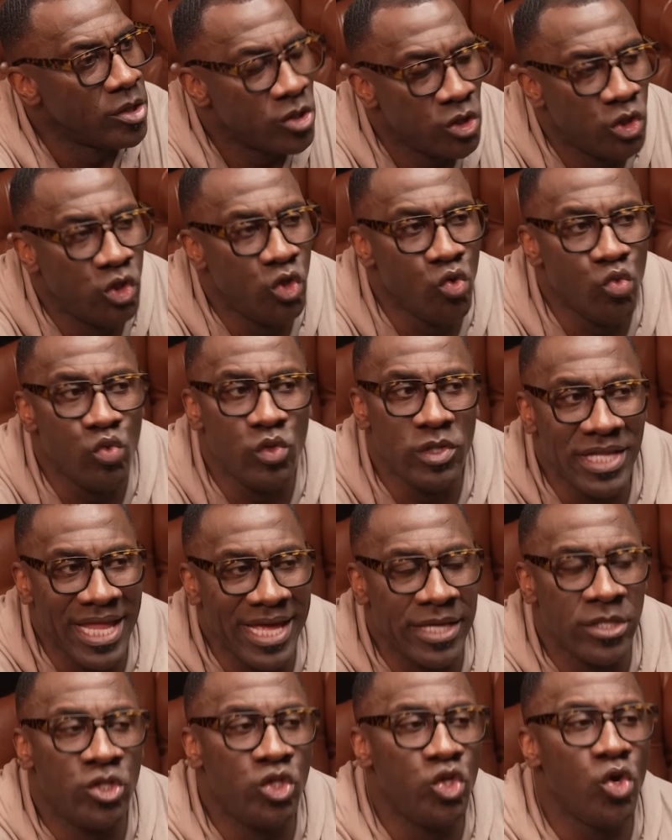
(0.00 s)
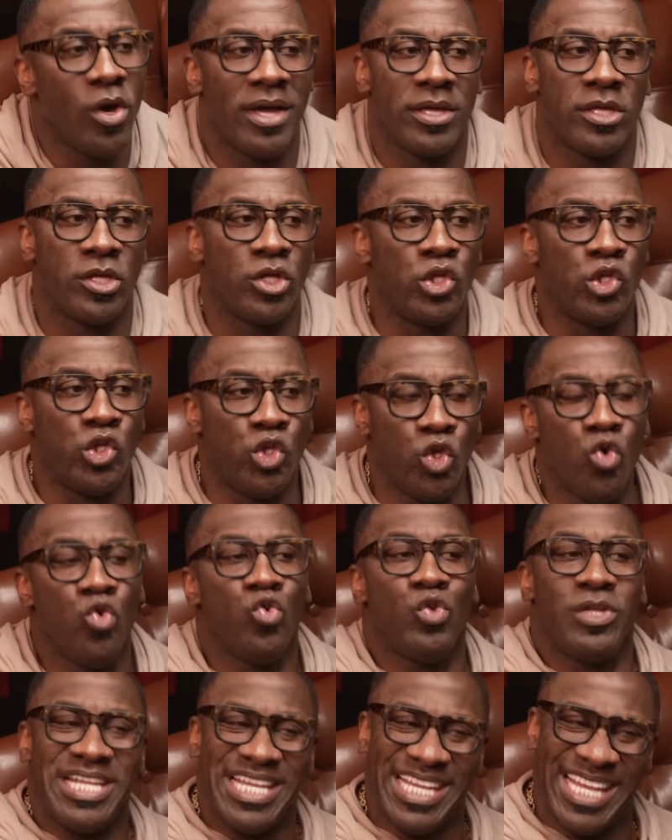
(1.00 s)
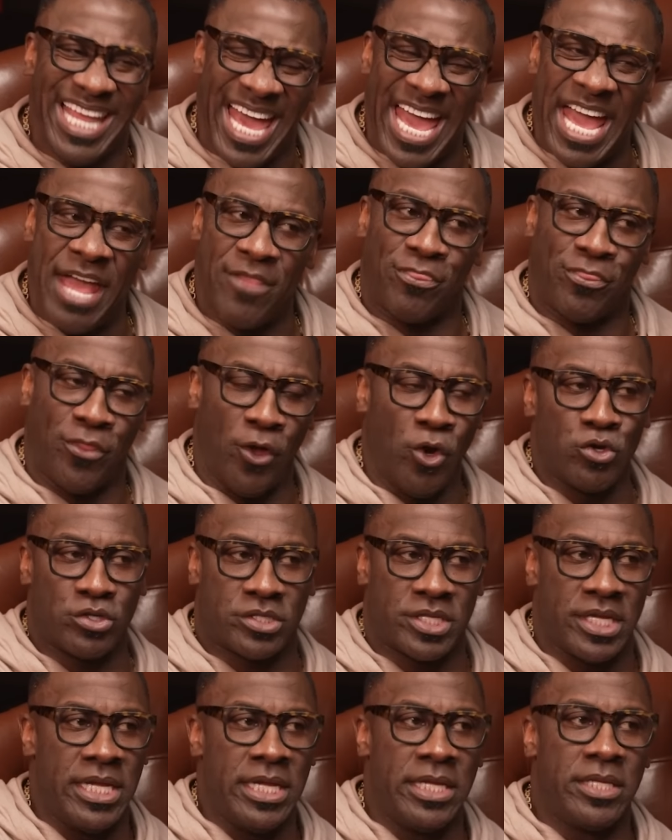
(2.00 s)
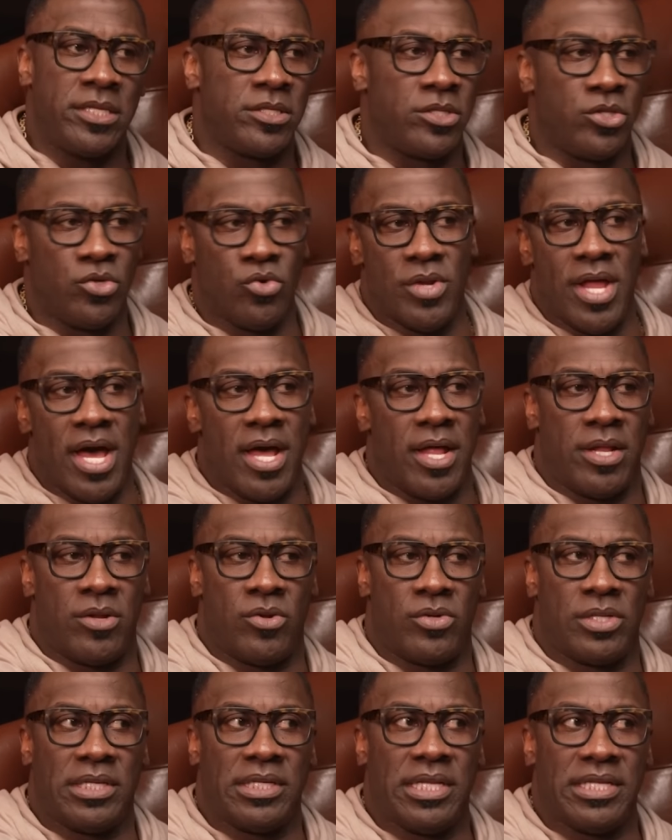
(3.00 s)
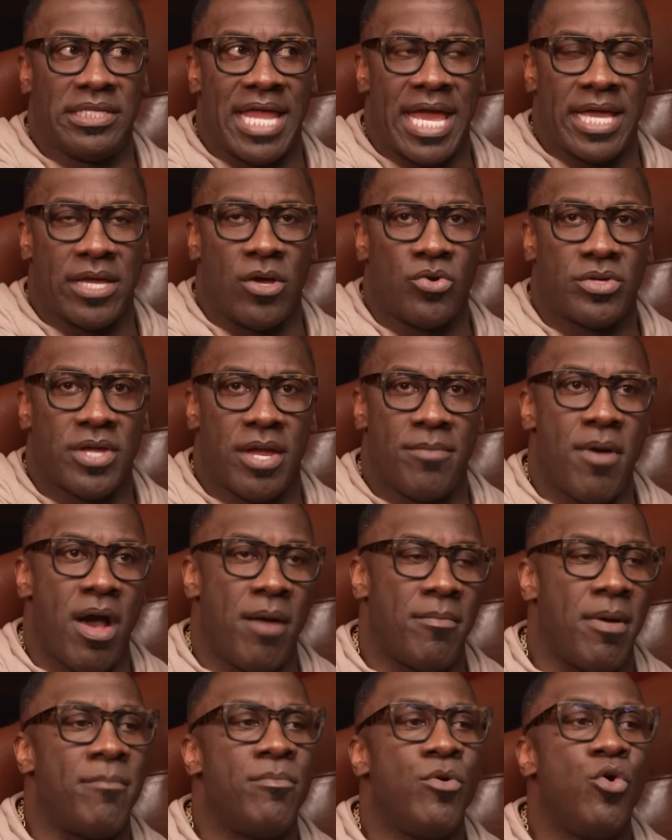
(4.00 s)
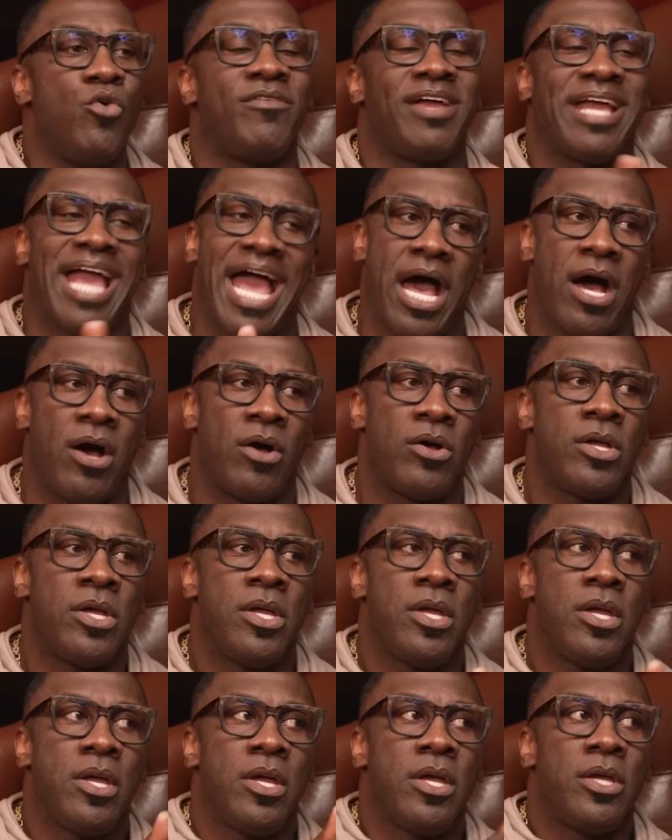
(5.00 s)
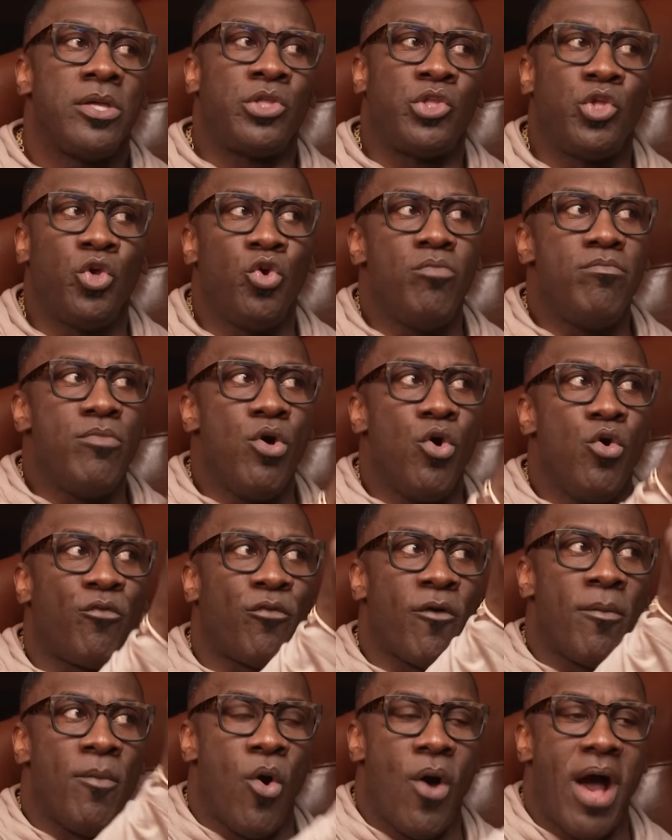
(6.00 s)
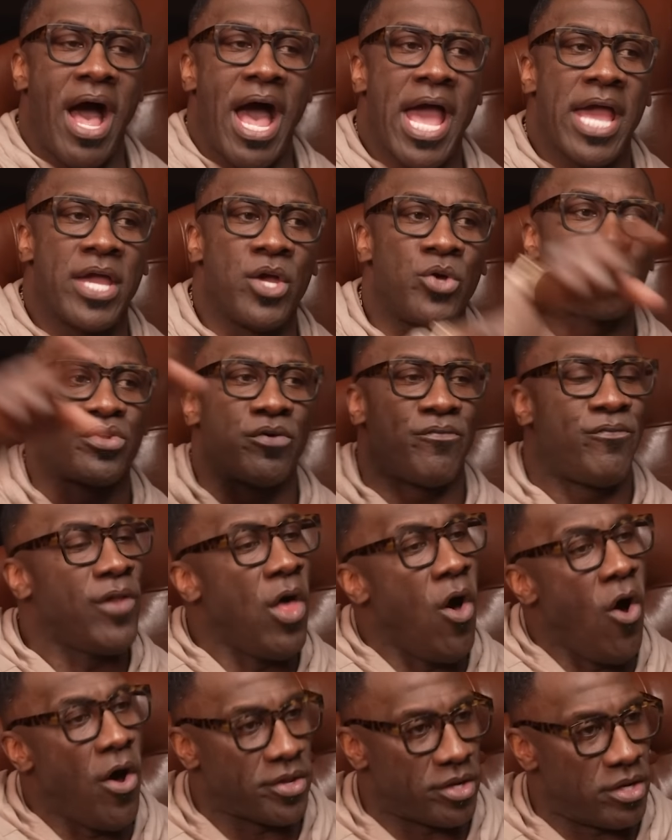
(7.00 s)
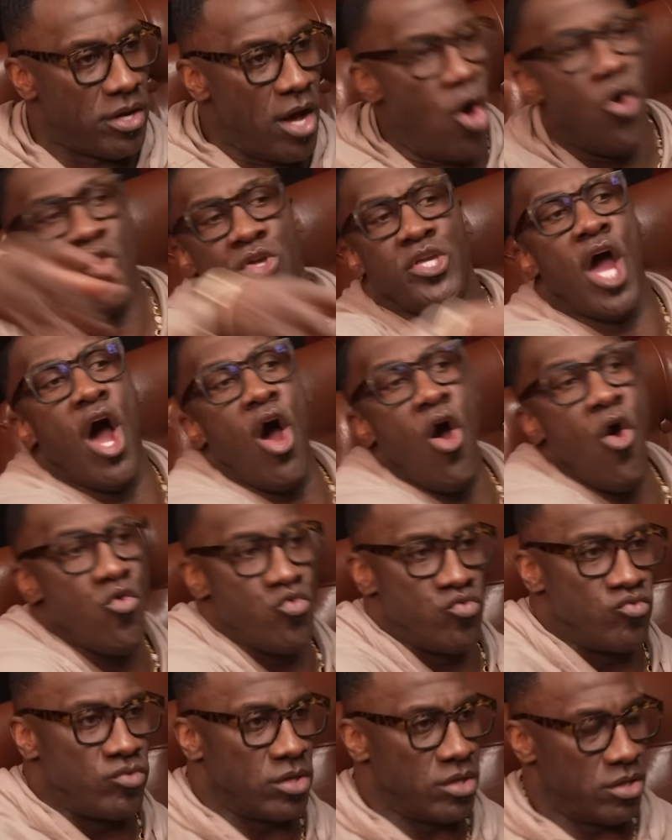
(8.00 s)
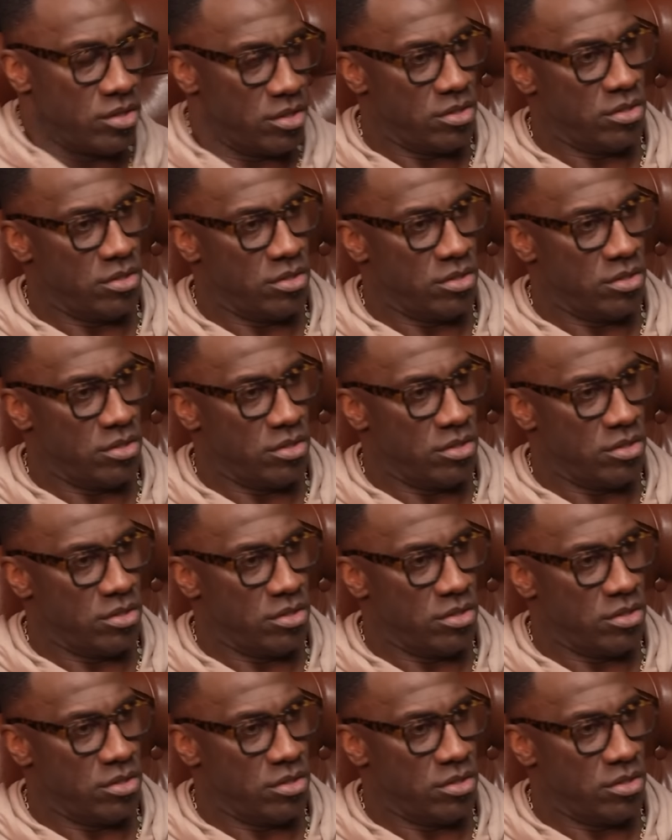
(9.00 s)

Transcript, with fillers: You you you at thirteen, you don't only leave like, okay, mom, I'm moving out. You moved from Ohio to Florida on your own.